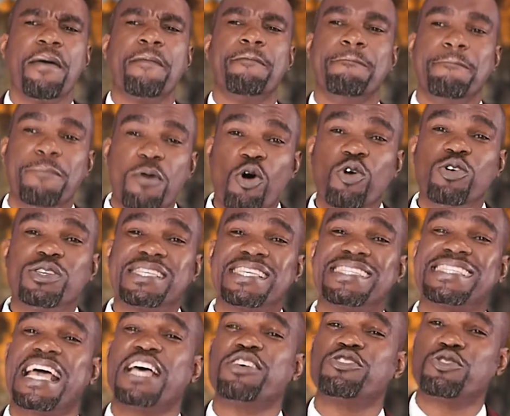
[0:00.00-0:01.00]

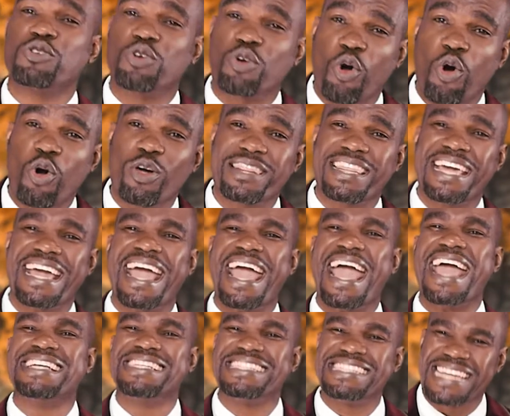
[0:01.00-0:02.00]
Moses has to go
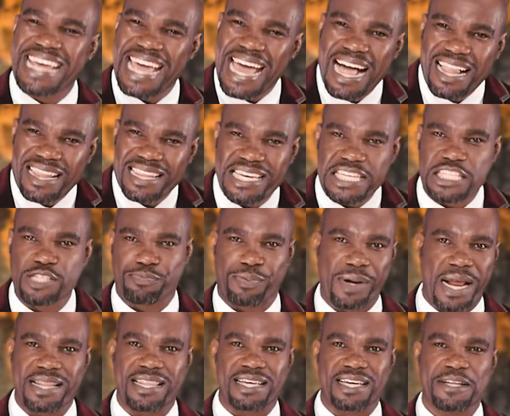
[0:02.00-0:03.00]
there and tell his
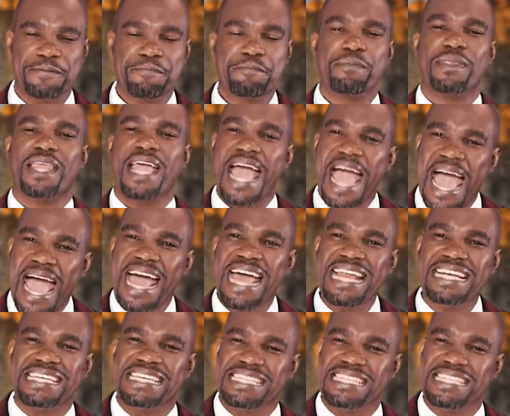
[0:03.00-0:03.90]
brother and